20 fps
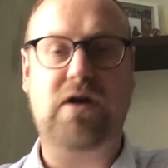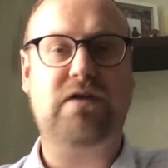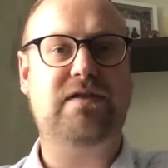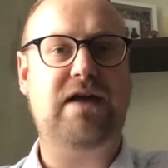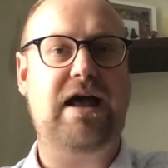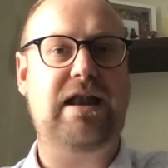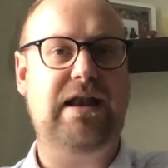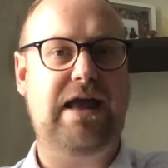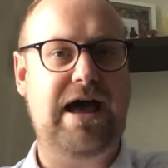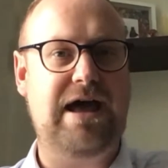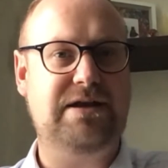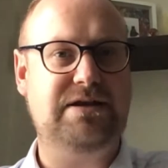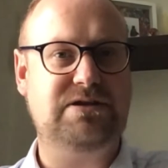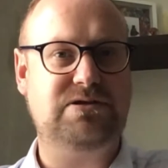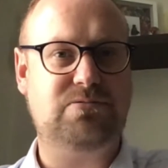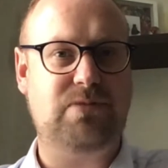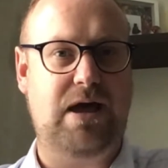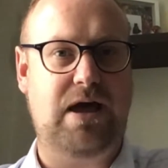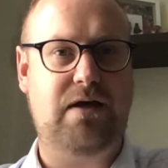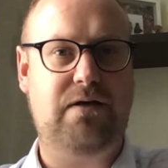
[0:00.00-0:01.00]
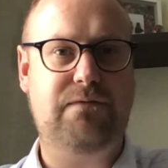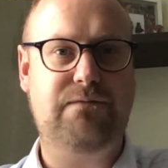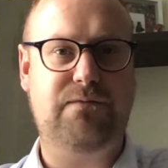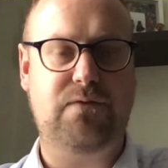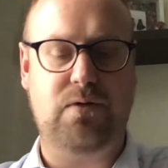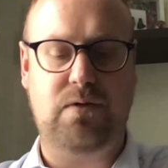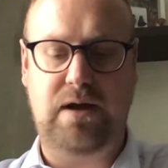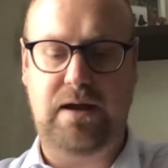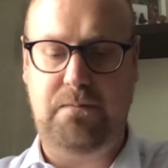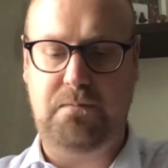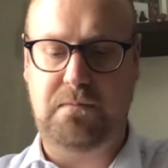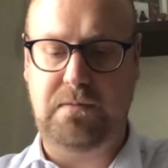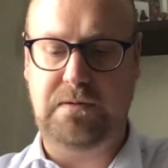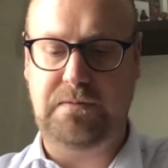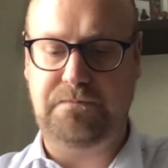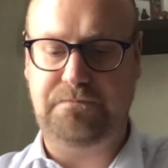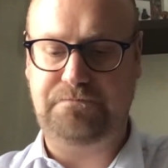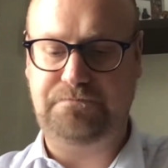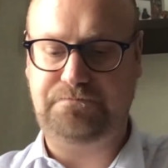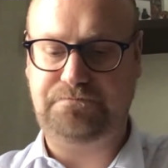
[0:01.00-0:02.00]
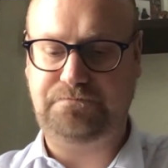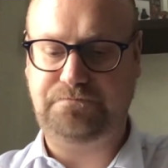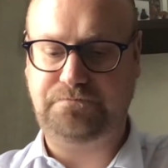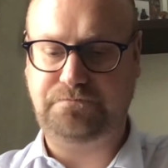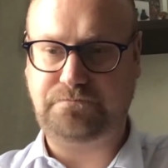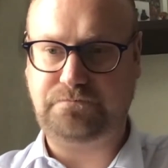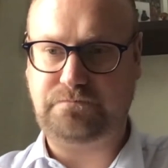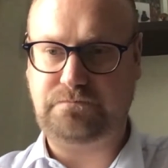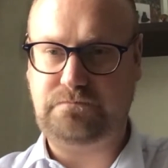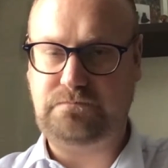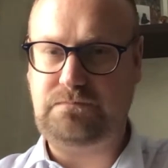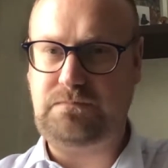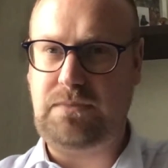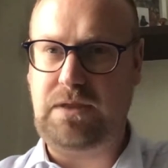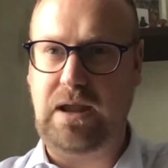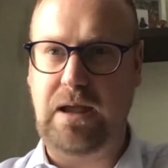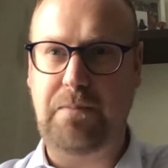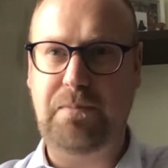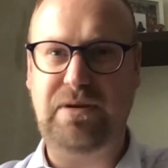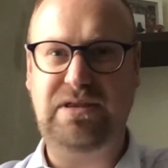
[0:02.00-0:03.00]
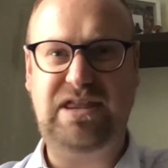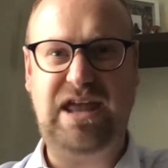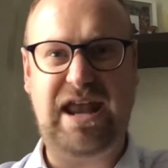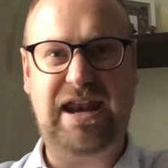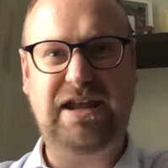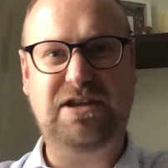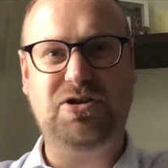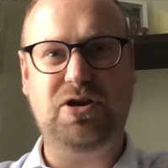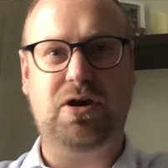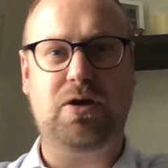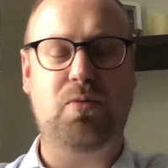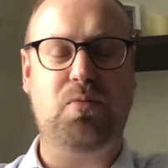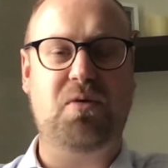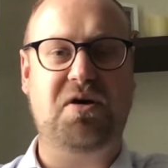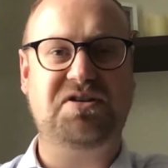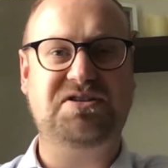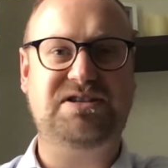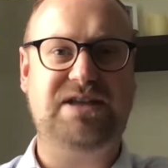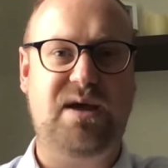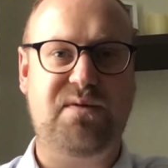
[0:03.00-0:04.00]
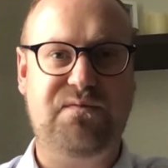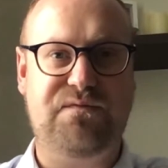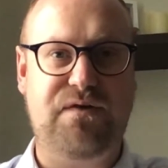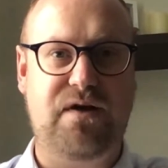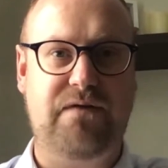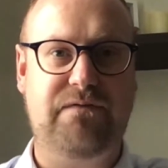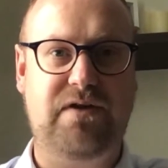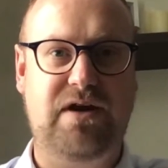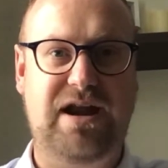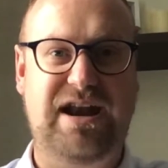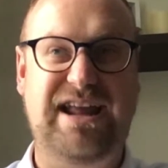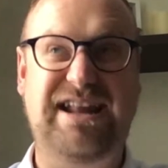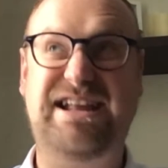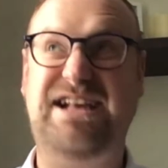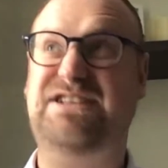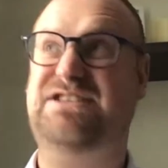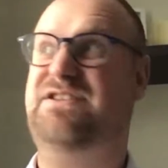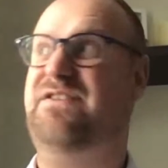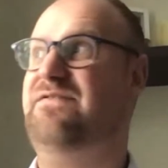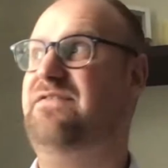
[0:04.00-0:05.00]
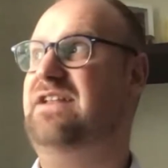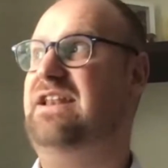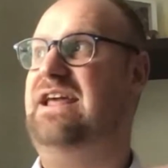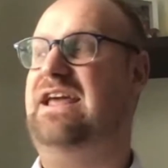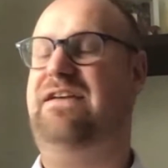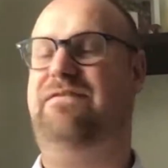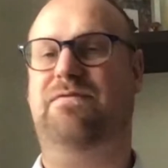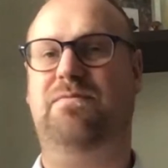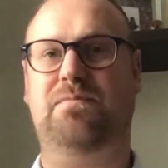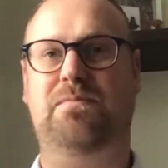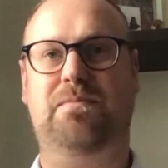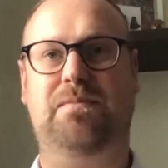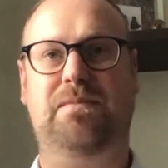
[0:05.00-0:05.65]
that land as well for him. But then he took it one step further and he did something even